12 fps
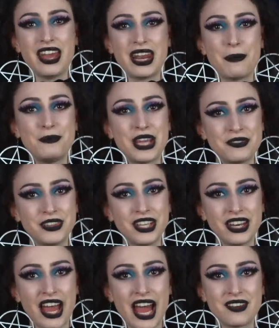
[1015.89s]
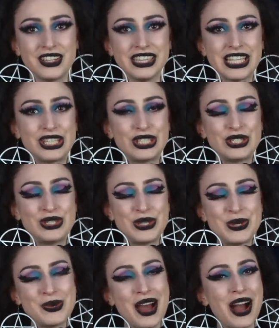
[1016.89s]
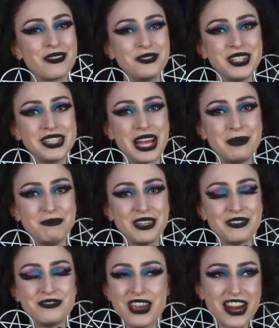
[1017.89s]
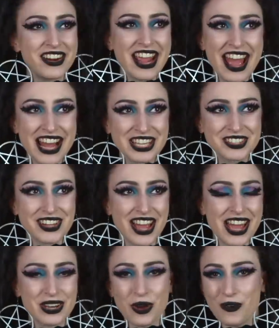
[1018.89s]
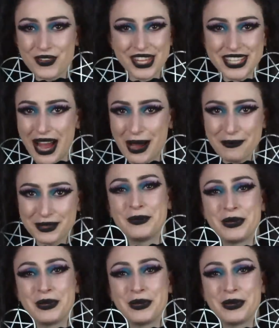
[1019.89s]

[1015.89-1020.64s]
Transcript: And I'm definitely gonna have at least two outfits and be very extra and over the top.